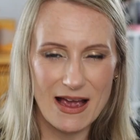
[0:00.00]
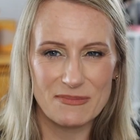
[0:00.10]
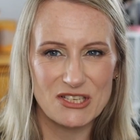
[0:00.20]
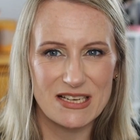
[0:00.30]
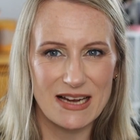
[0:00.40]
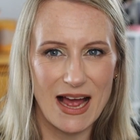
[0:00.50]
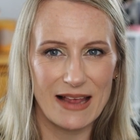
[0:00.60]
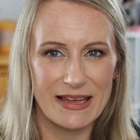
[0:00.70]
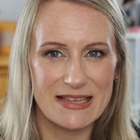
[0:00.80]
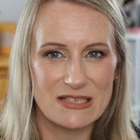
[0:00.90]
just gonna
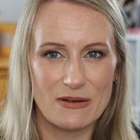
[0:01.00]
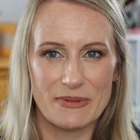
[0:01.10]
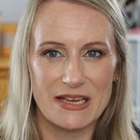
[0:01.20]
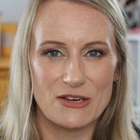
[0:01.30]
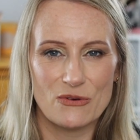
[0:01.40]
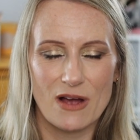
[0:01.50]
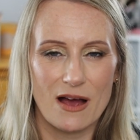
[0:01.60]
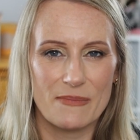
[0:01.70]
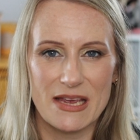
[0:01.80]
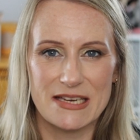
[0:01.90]
highlight this one, but they do
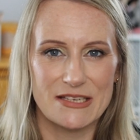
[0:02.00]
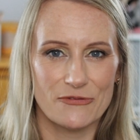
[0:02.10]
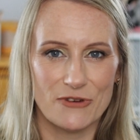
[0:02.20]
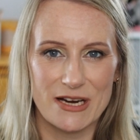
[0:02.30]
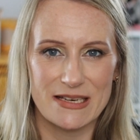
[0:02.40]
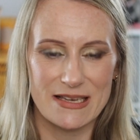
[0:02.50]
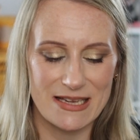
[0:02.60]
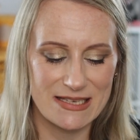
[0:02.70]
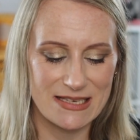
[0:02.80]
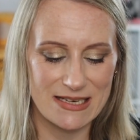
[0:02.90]
come in different.
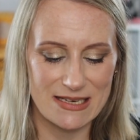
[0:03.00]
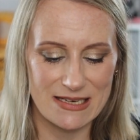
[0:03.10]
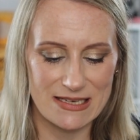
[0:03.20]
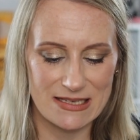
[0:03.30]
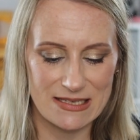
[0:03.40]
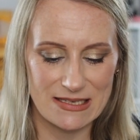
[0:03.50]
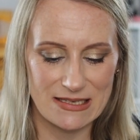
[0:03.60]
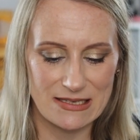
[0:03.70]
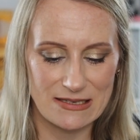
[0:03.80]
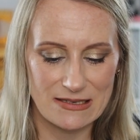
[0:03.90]
This
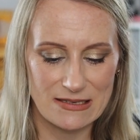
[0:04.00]
is,